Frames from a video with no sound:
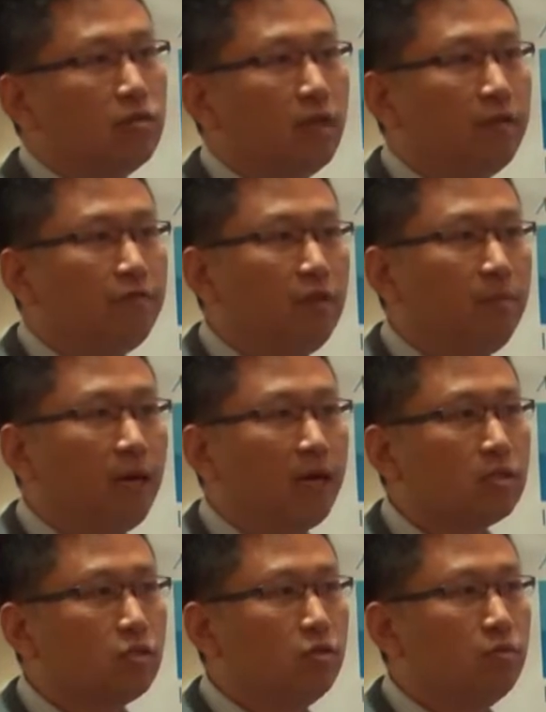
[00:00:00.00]
to give
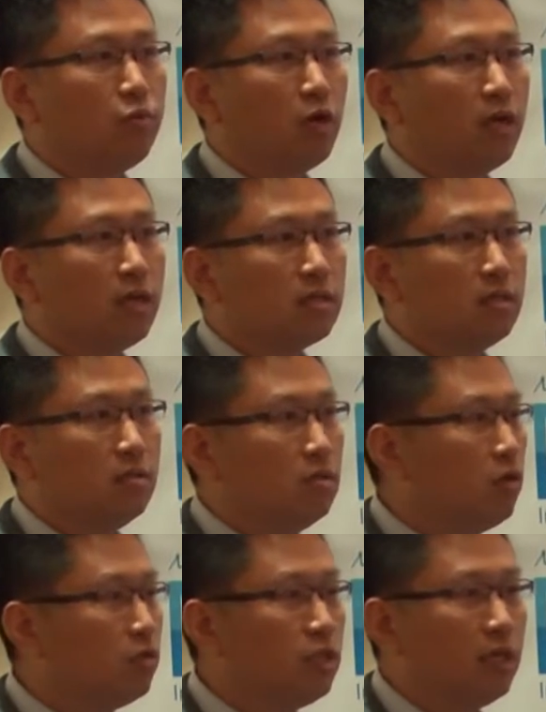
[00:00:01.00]
feedbacks to products?
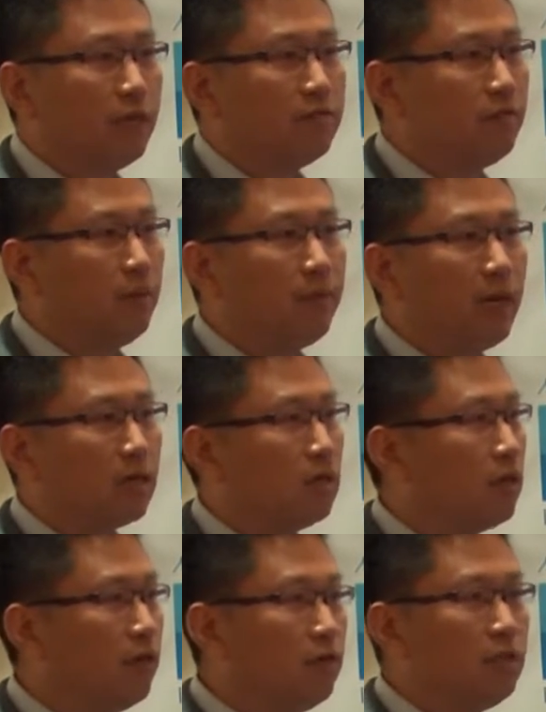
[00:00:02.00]
No, she gives feedback
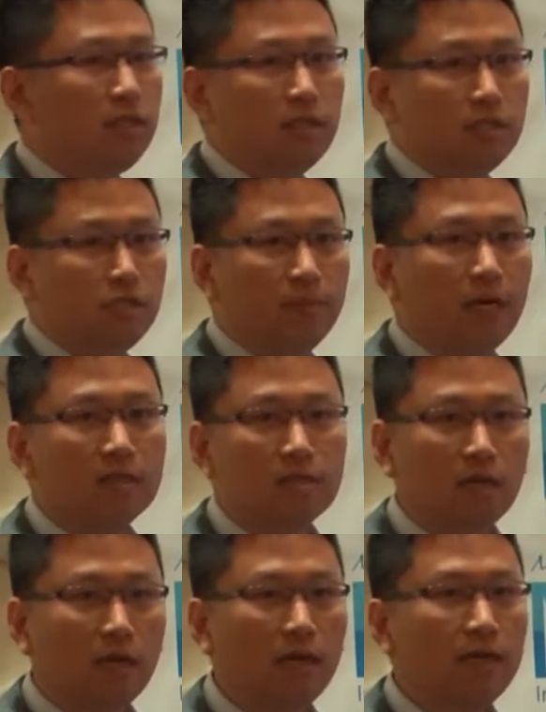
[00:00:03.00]
on everything that she buys
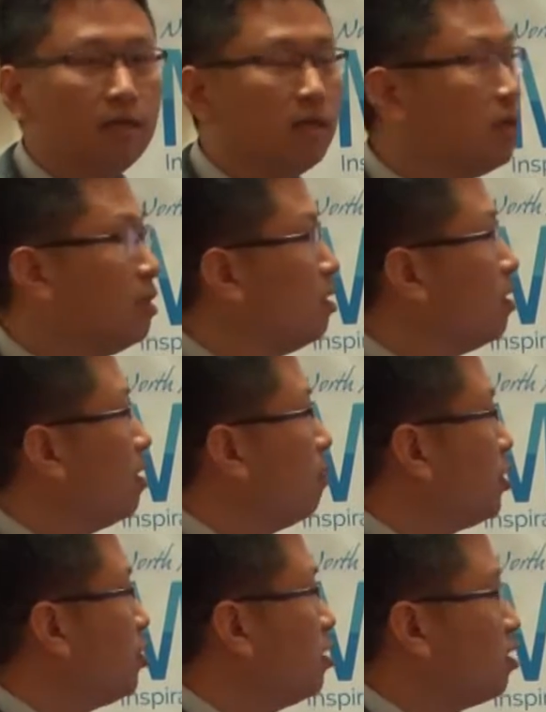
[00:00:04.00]
online.
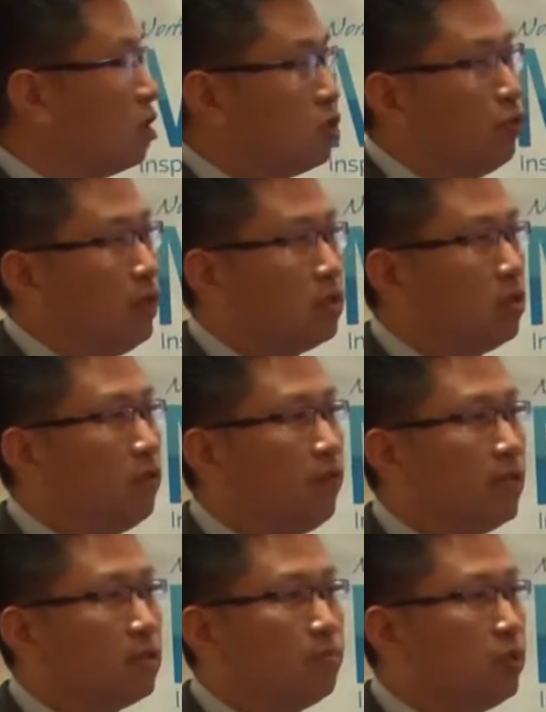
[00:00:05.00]
But she's not doing
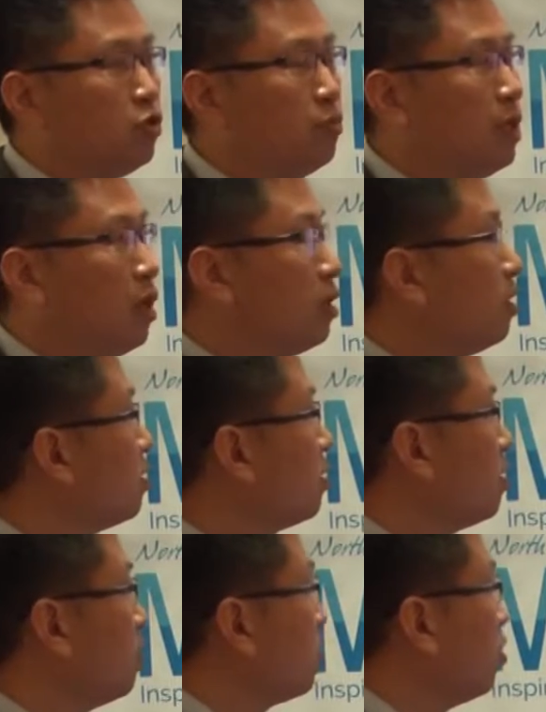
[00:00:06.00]
surveys. To be
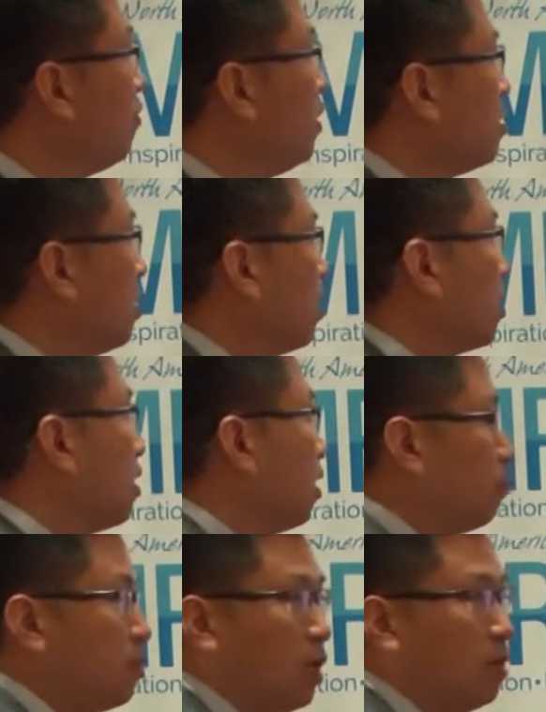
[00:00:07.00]
honest, surveys are
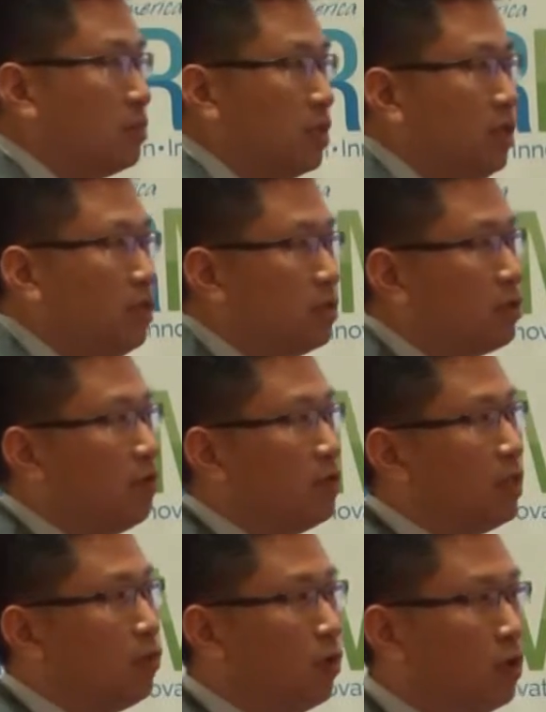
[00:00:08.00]
clumsy,
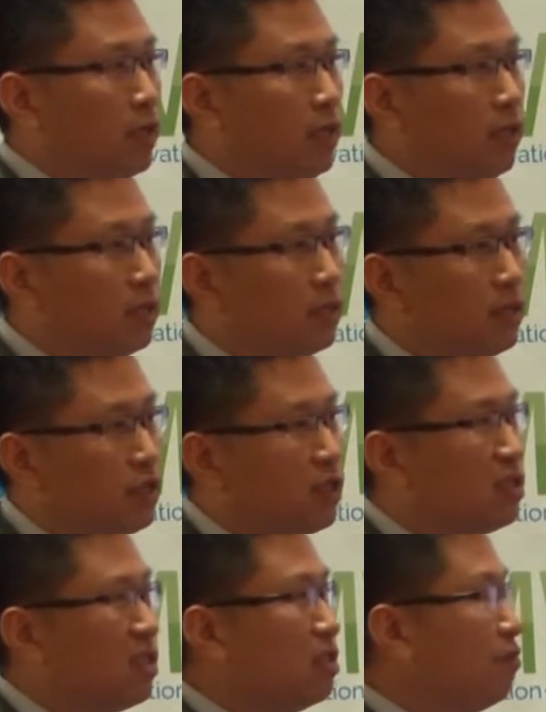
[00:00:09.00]
surveys are wordy. It
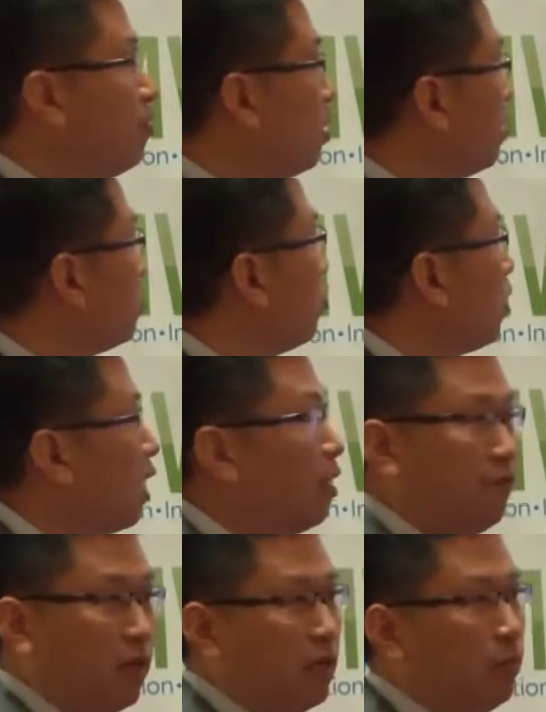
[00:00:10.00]
just doesn't fit into her
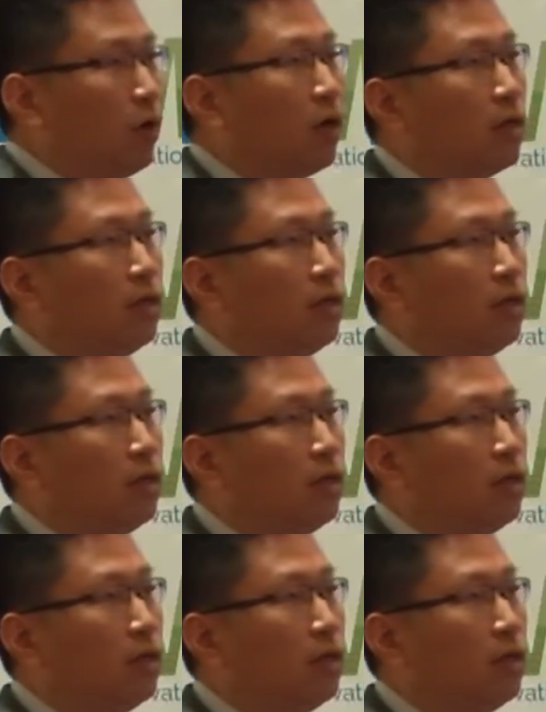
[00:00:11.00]
life anymore.